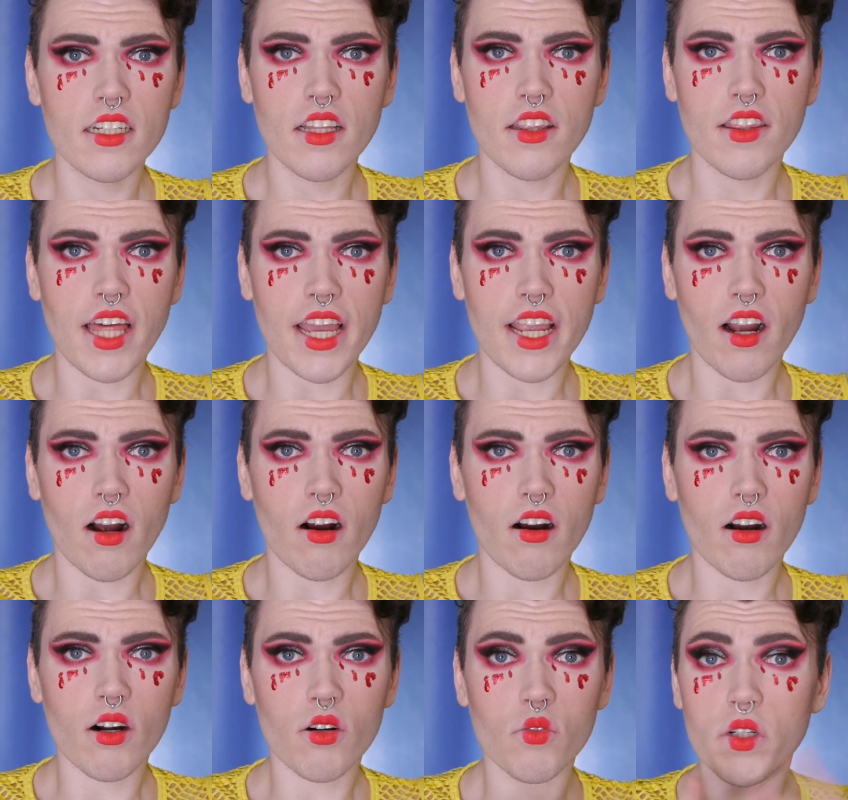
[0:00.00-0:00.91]
They
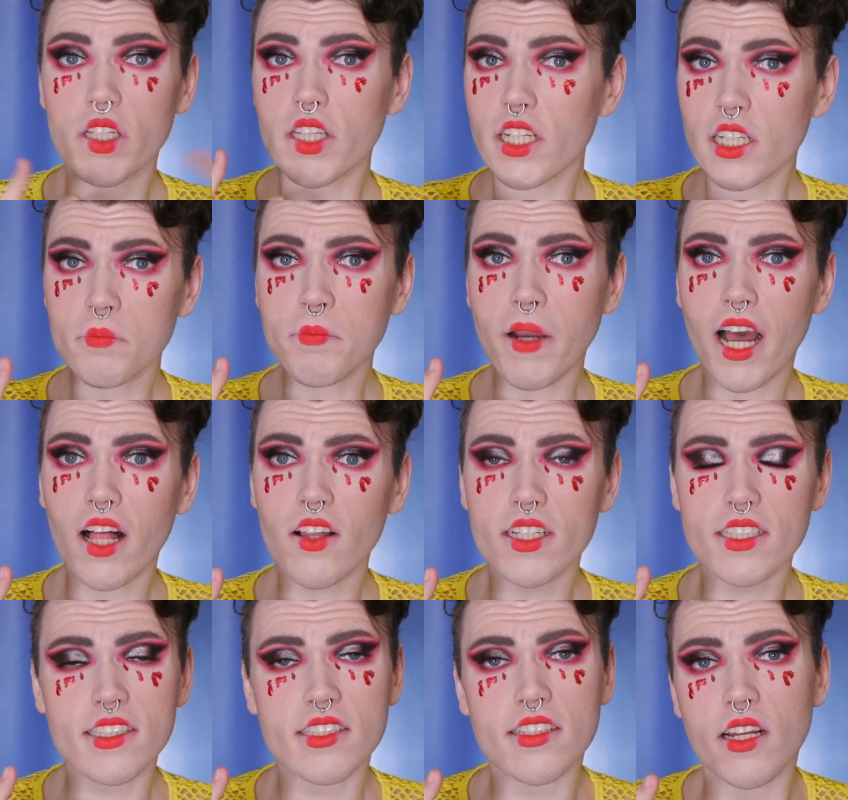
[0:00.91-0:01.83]
are really good
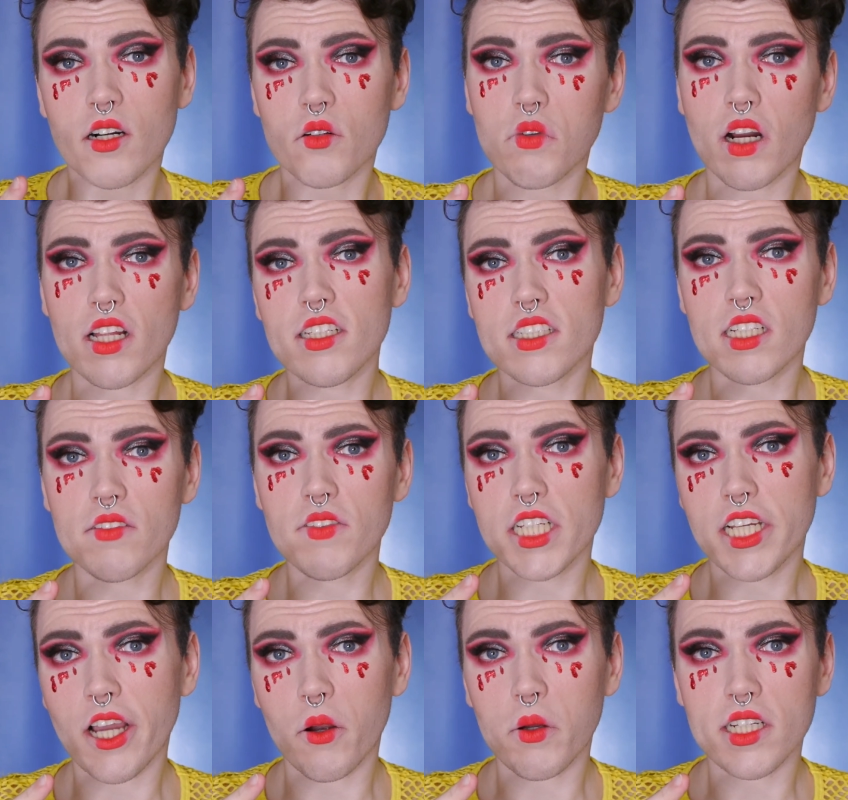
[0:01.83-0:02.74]
palettes. They're relatively
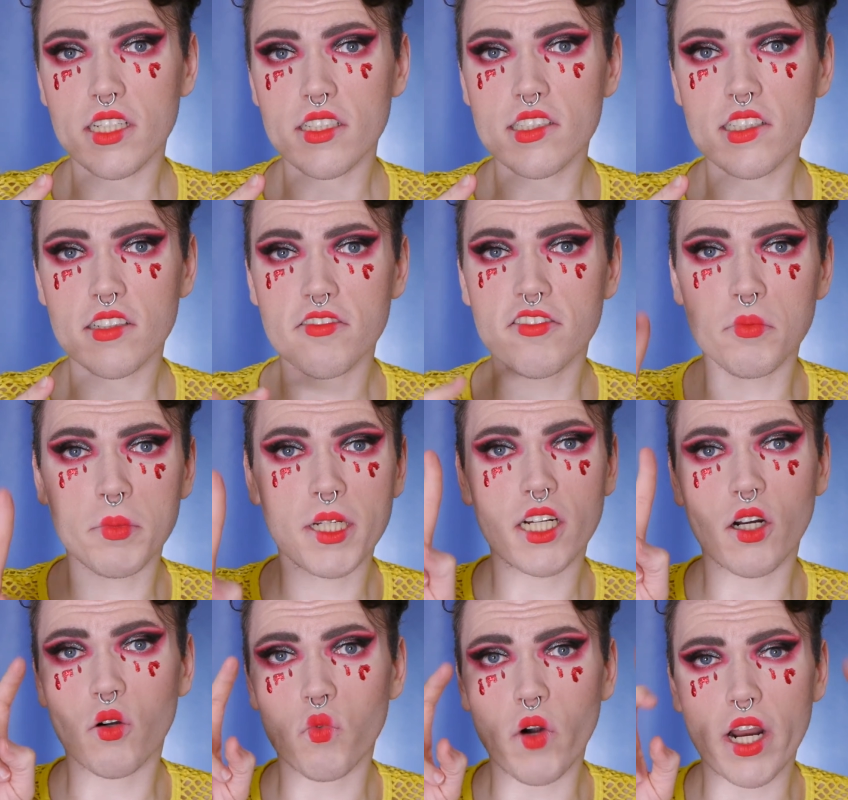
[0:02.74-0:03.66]
cohesive for
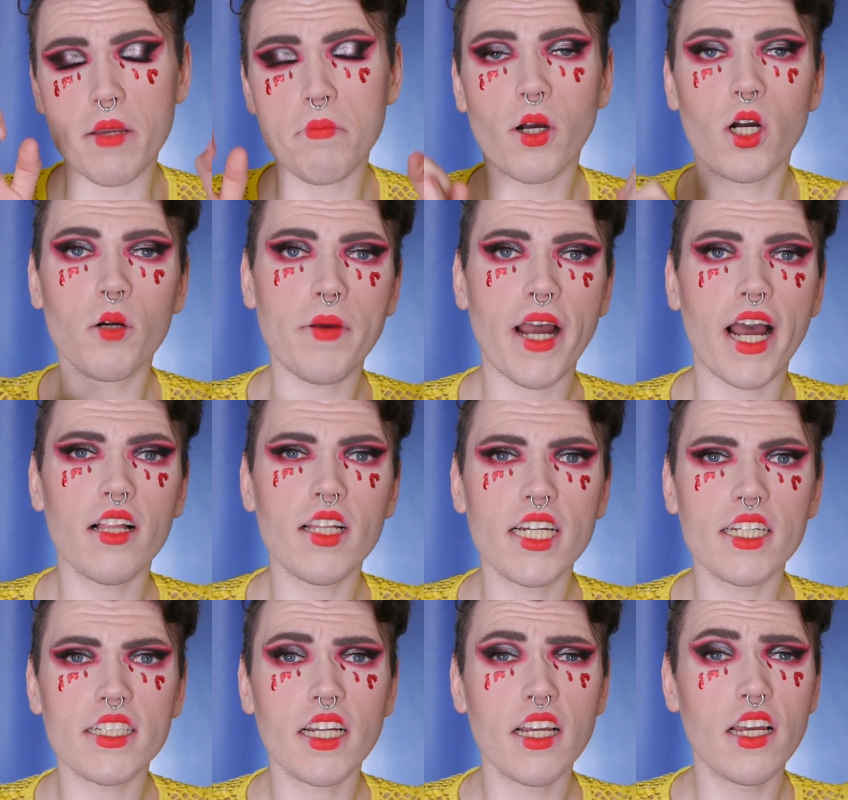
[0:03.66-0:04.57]
being a rainbow
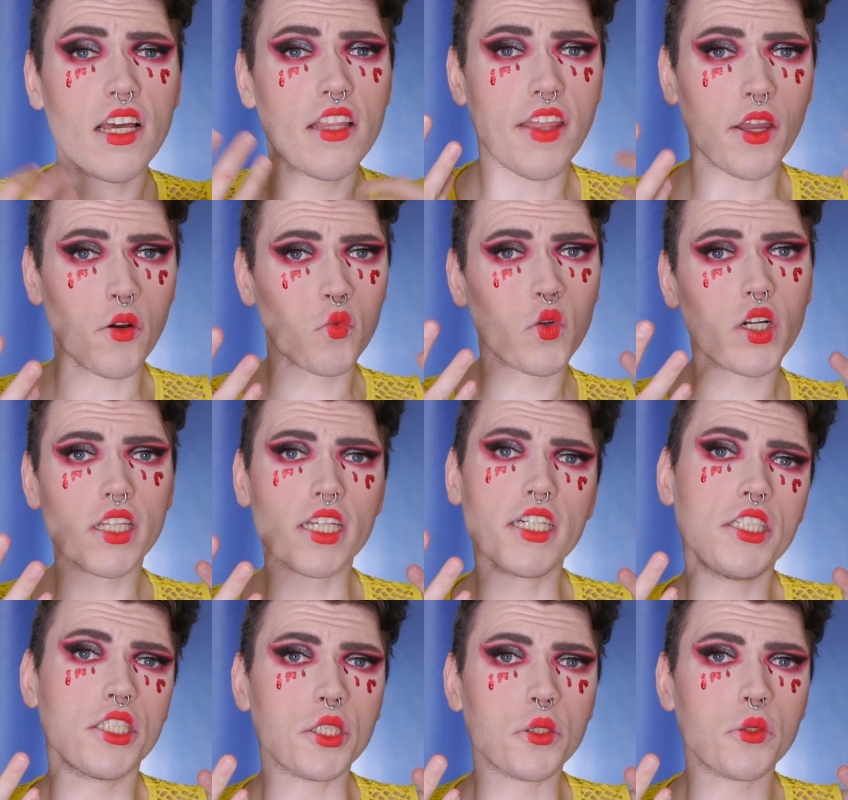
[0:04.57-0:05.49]
palette. They really
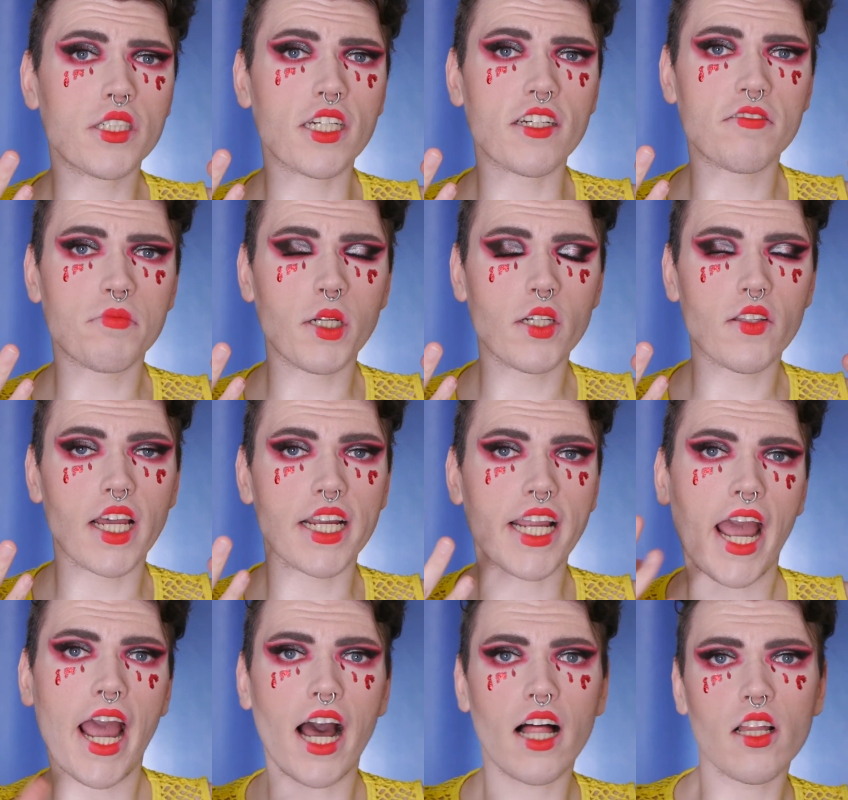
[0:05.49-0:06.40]
do give me like
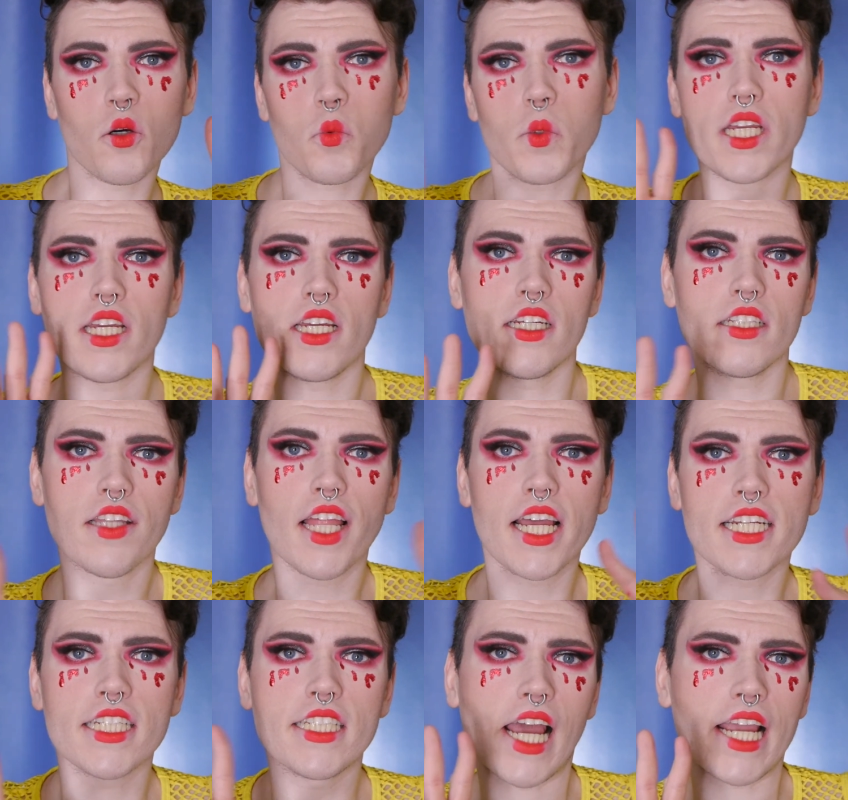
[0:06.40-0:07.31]
Halloween,
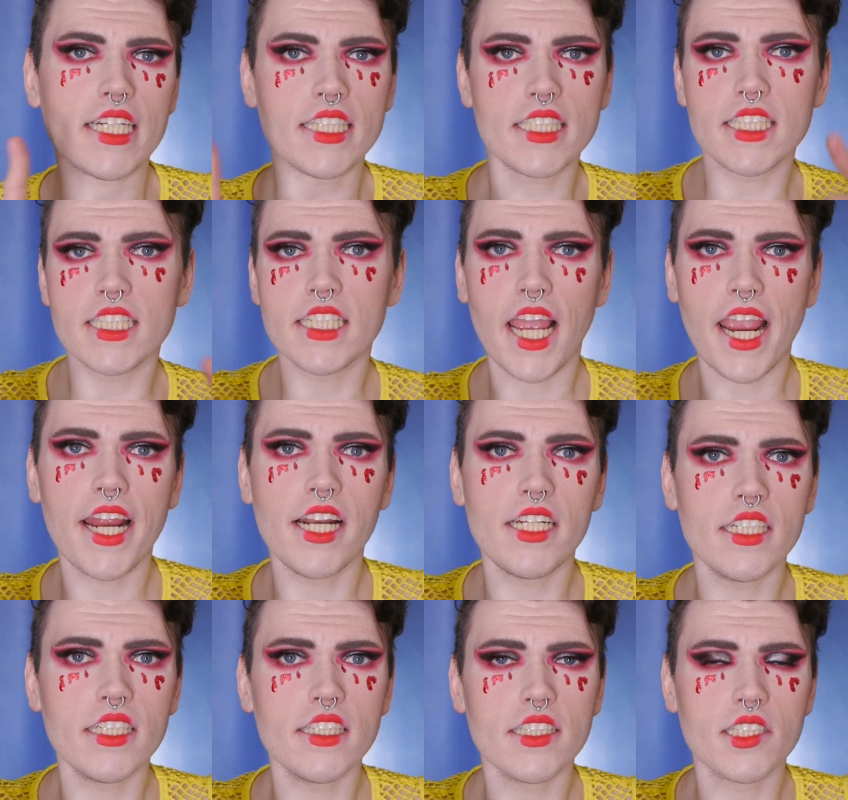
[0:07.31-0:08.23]
like
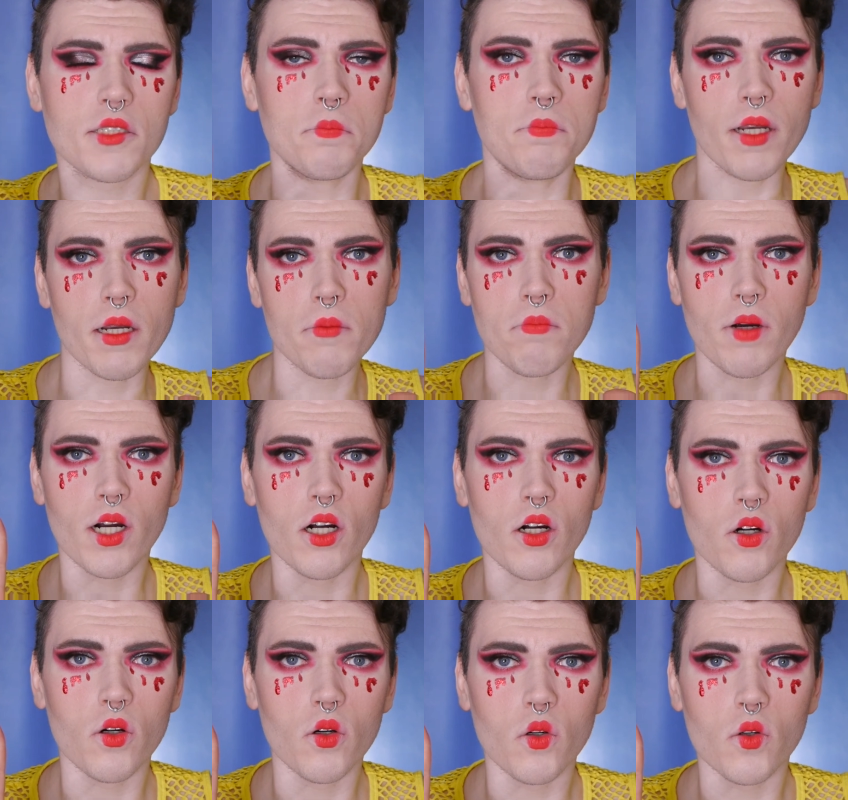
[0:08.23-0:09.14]
1980s
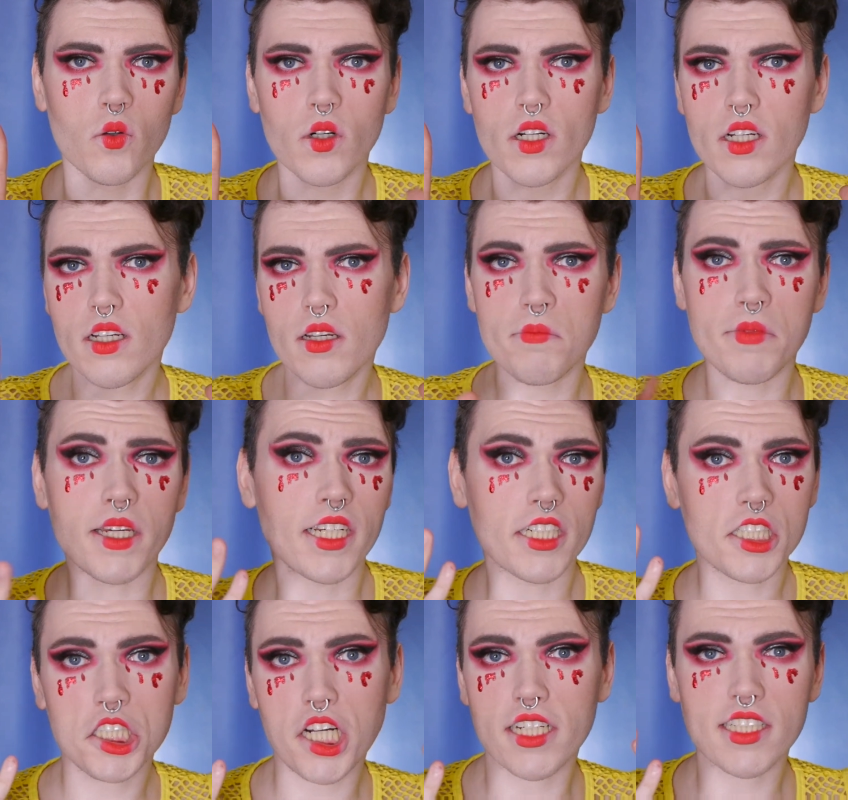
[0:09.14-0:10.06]
bimbo
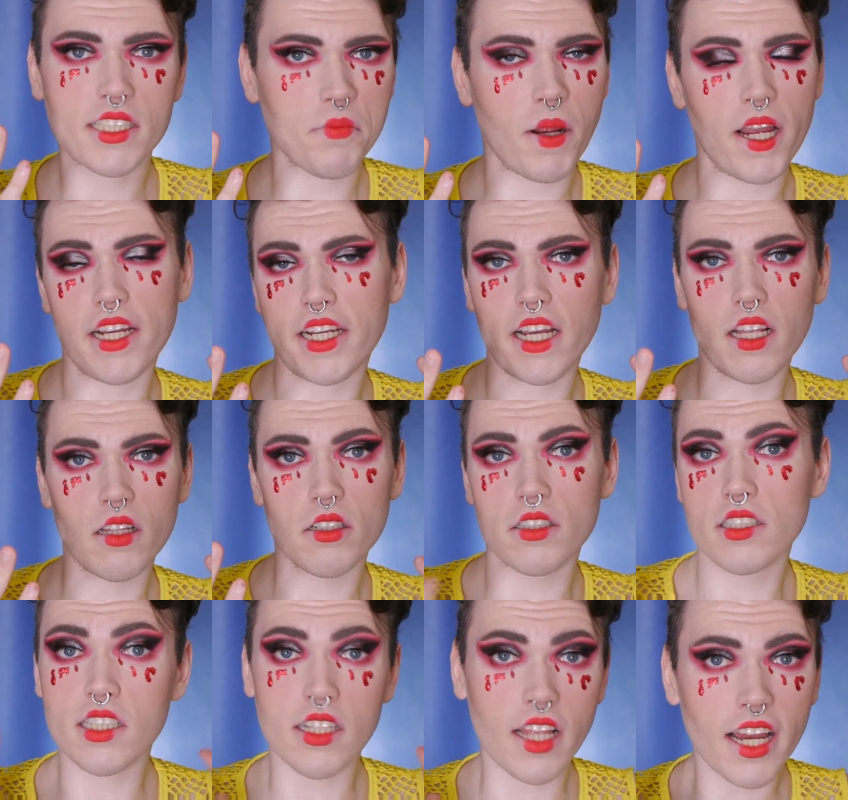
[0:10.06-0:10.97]
being chased by a killer
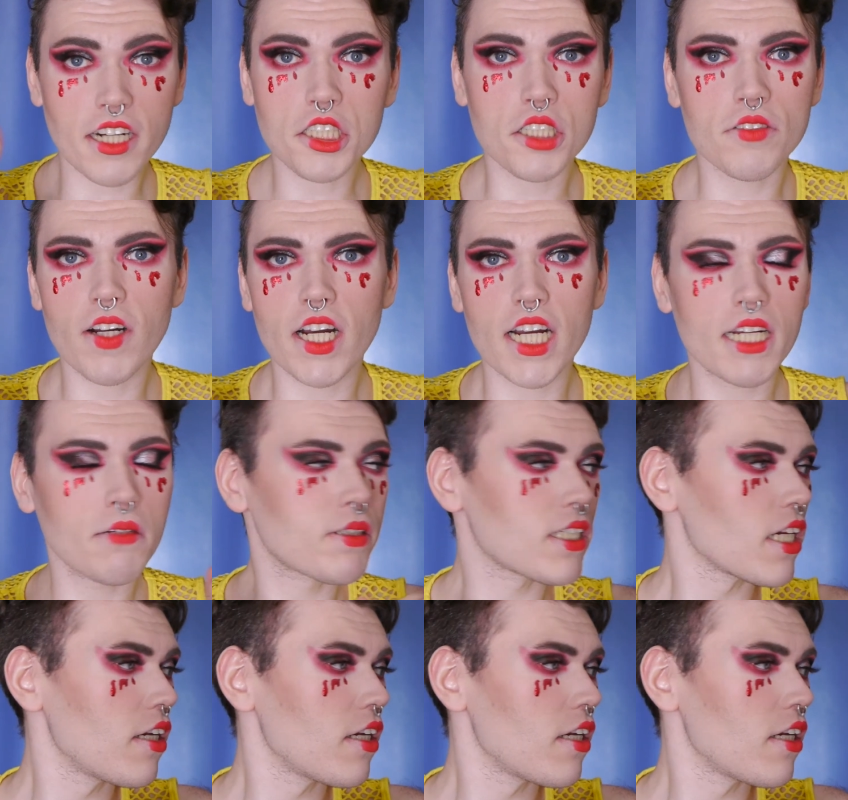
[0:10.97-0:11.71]
slasher vibes,